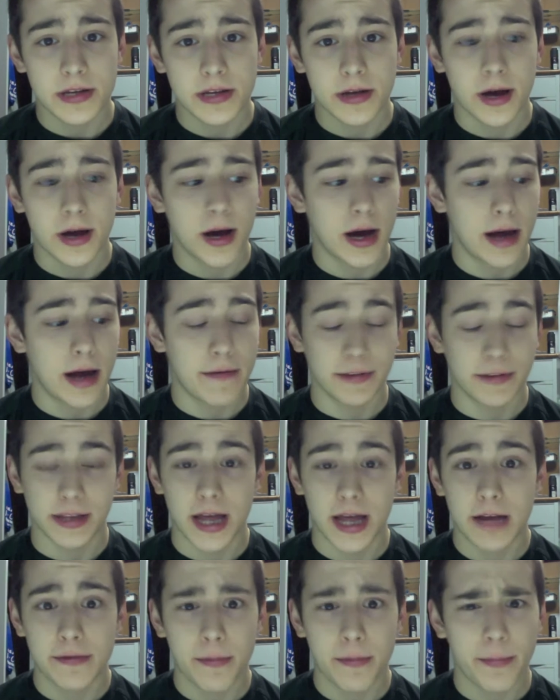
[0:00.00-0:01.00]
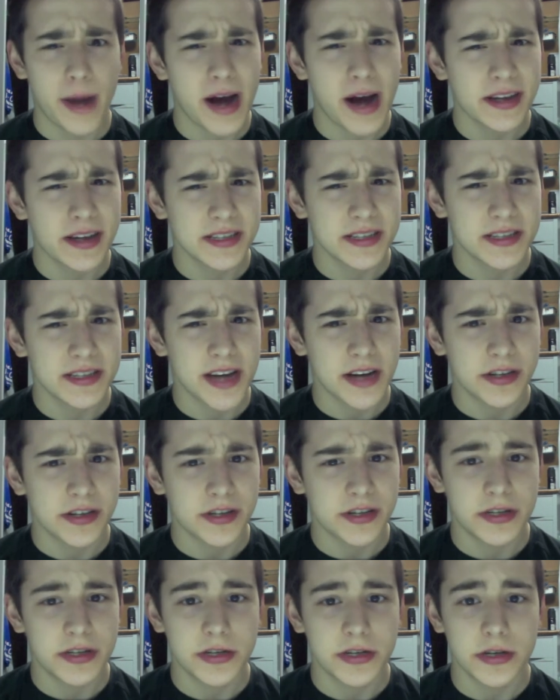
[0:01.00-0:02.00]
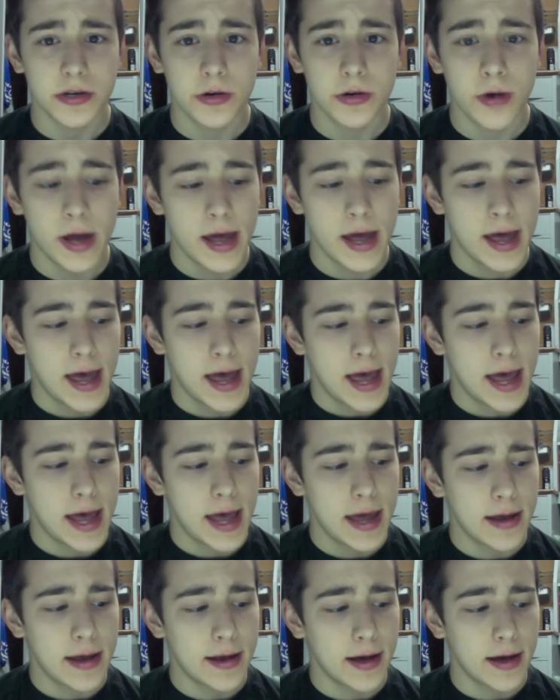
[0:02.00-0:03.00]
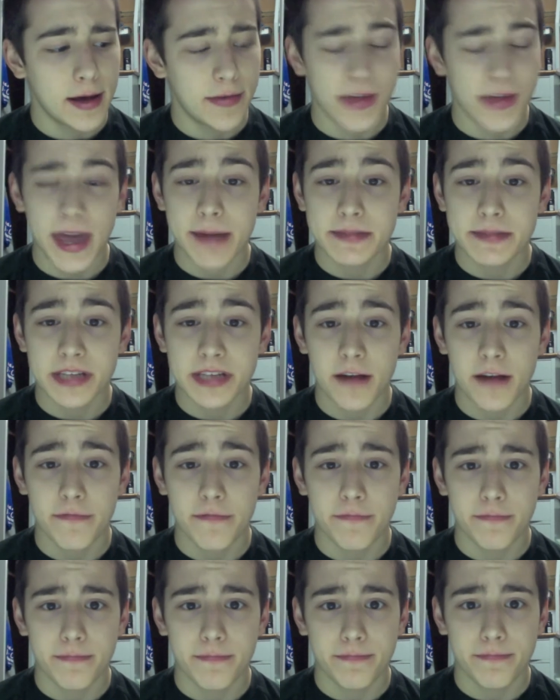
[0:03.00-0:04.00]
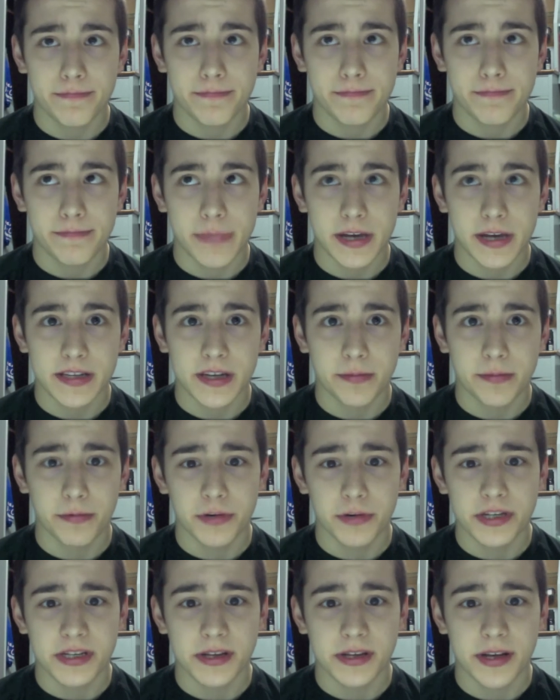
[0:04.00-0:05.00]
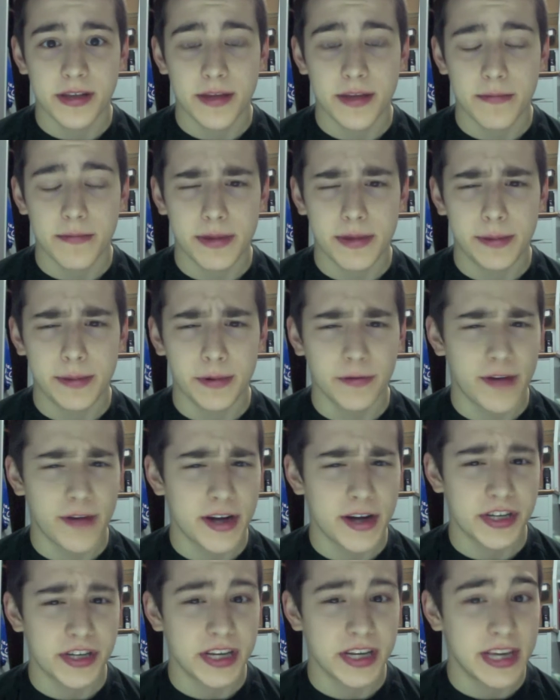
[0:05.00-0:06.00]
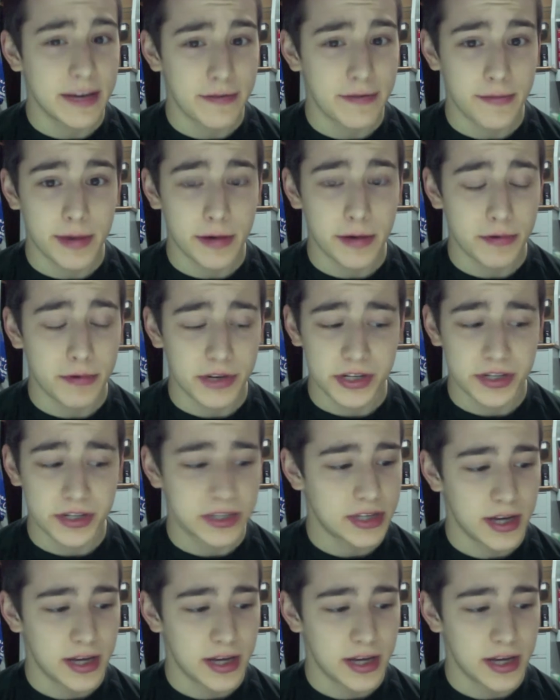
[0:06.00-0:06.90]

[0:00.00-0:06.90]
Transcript: I have a lot of unboxings actually to do, and the games that I've picked up recently that people have actually given me, which is